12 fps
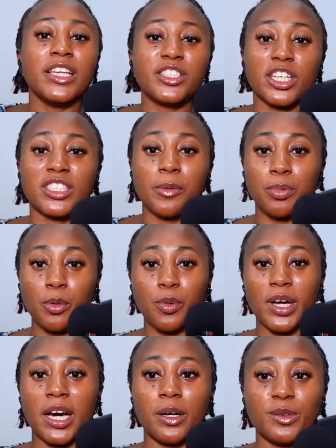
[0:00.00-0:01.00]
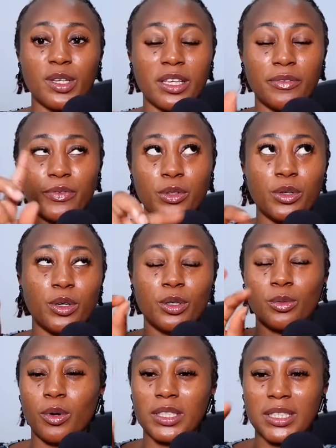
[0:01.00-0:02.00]
It's just a boo-boo gown. If you
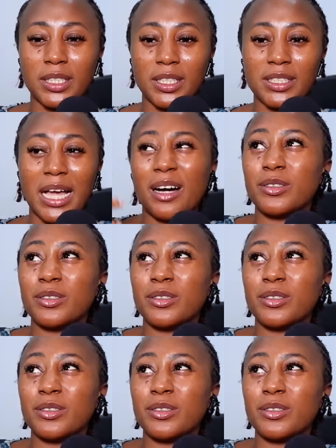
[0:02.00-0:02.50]
know what it is,